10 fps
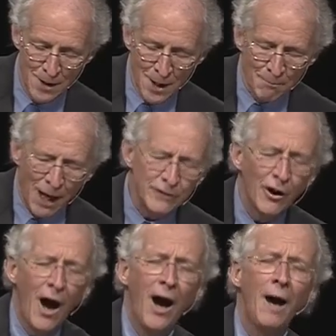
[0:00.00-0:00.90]
My
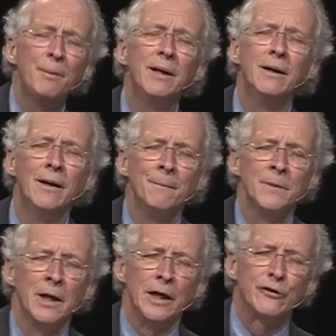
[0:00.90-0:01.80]
job
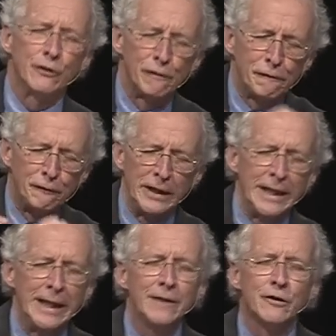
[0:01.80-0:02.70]
is to
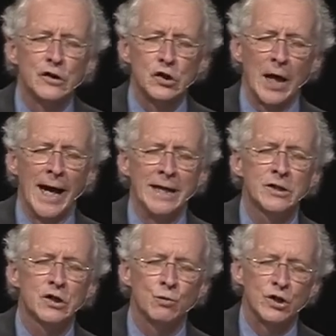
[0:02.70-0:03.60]
feed the
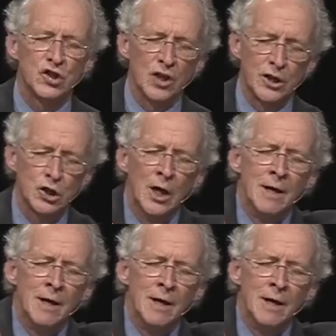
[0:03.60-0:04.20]
saints with such